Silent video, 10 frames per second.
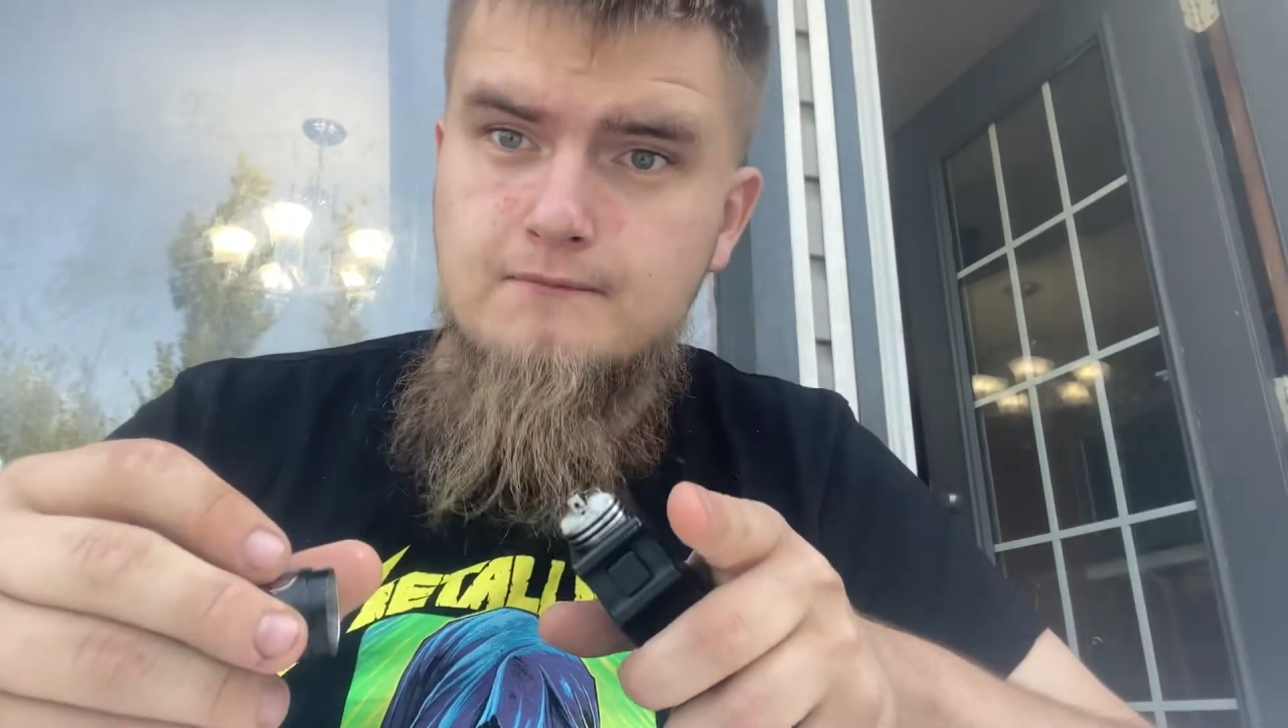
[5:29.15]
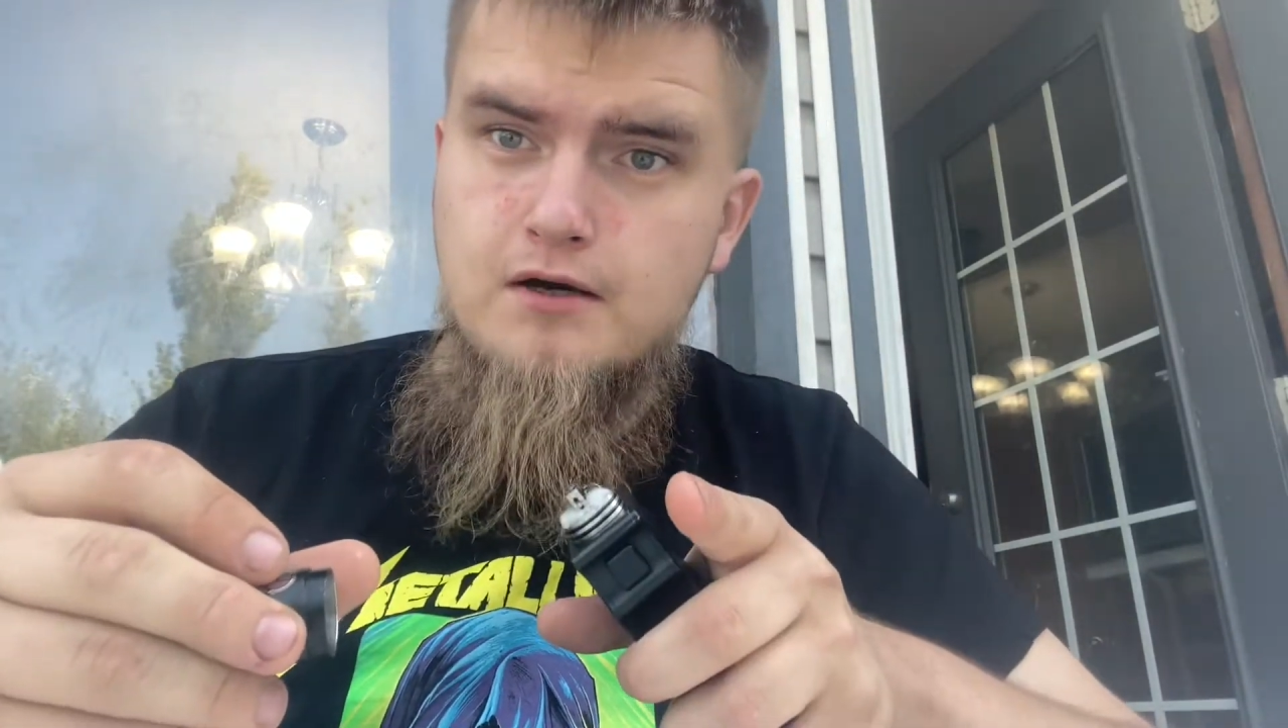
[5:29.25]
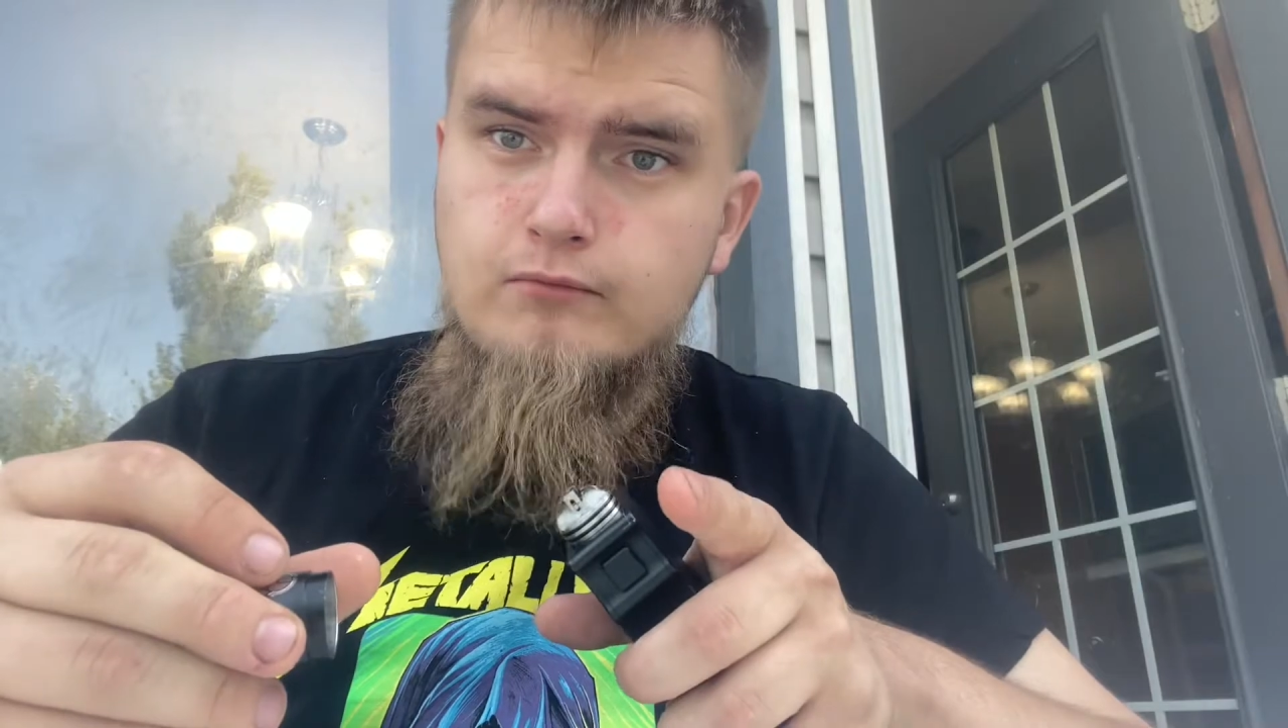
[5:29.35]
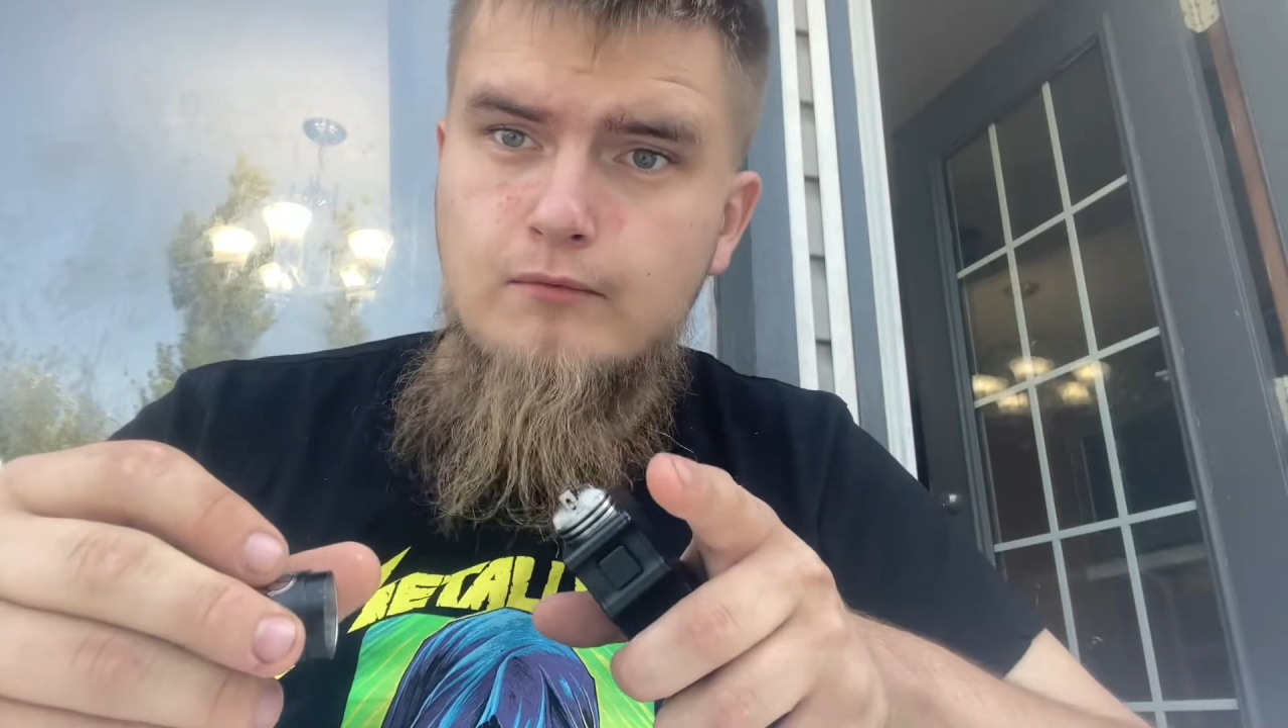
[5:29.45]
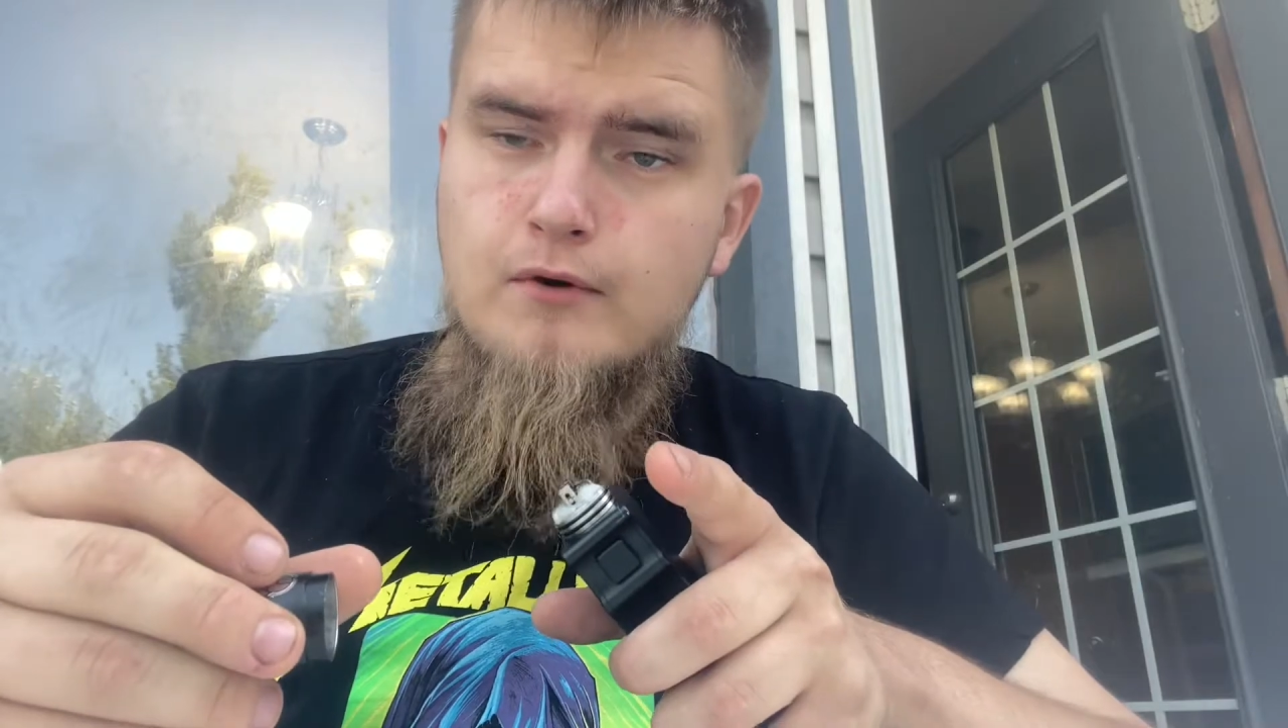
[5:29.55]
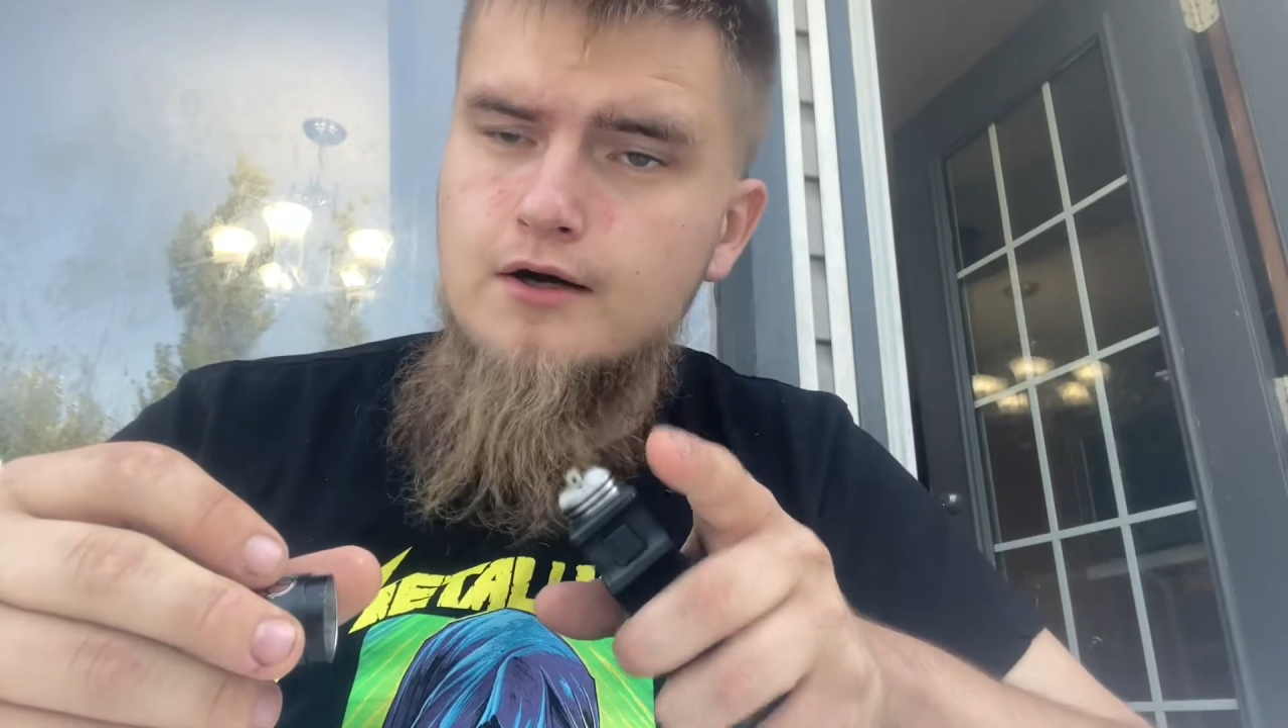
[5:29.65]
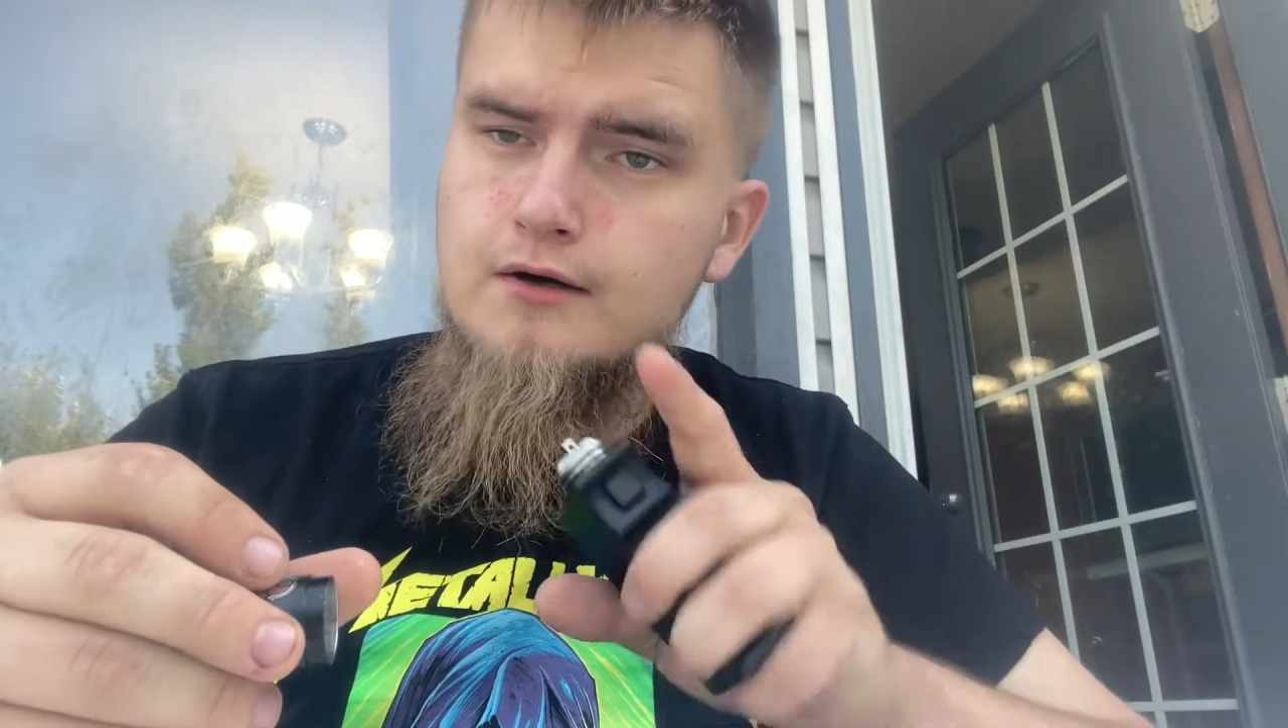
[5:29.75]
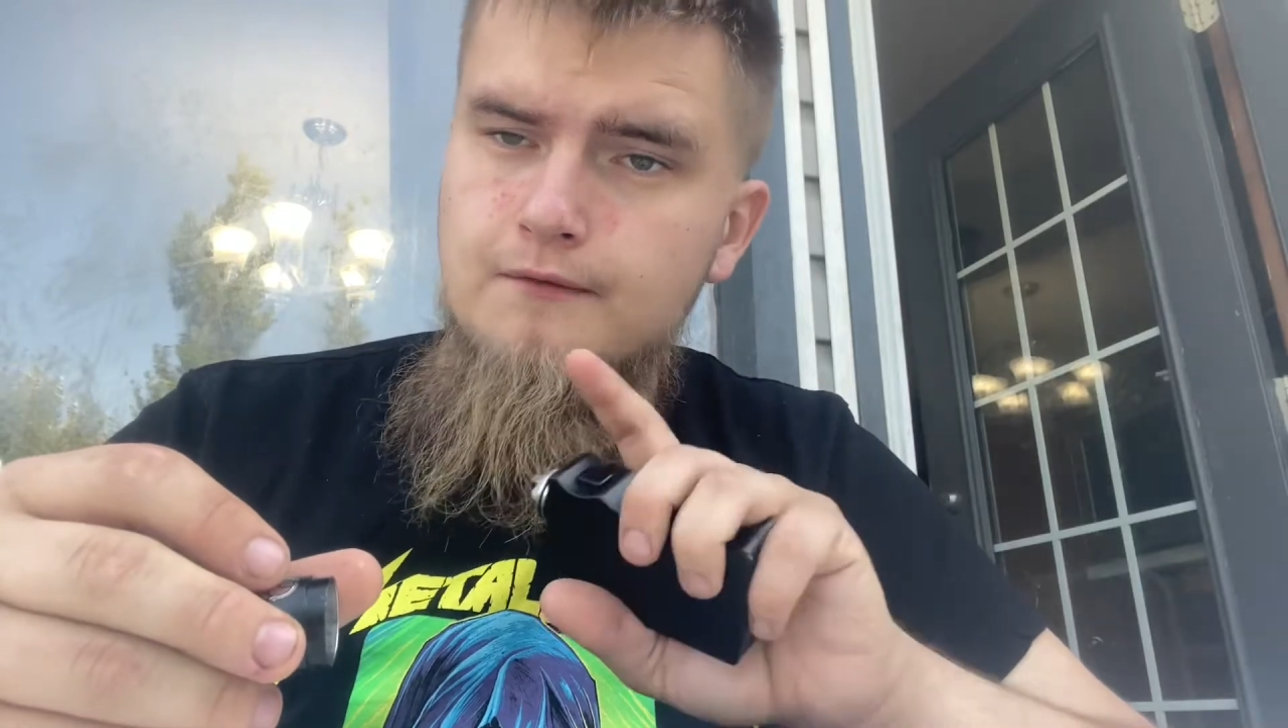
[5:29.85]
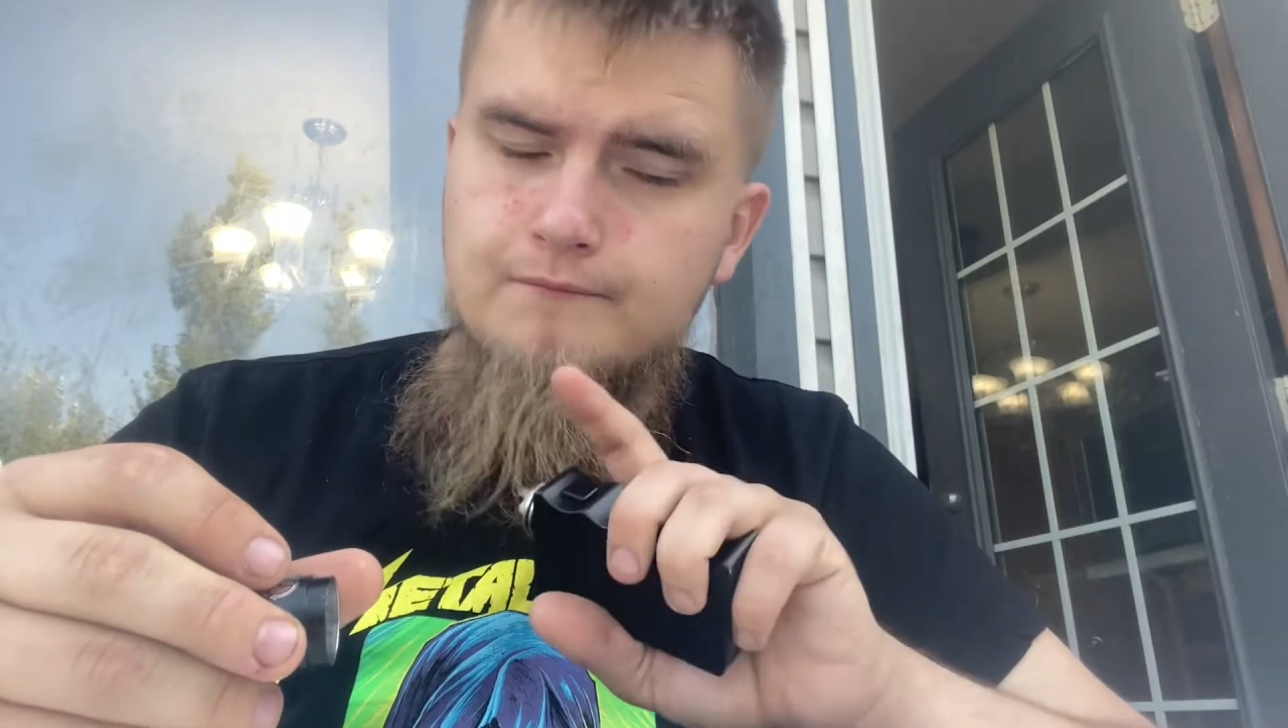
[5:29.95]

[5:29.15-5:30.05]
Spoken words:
mod with water.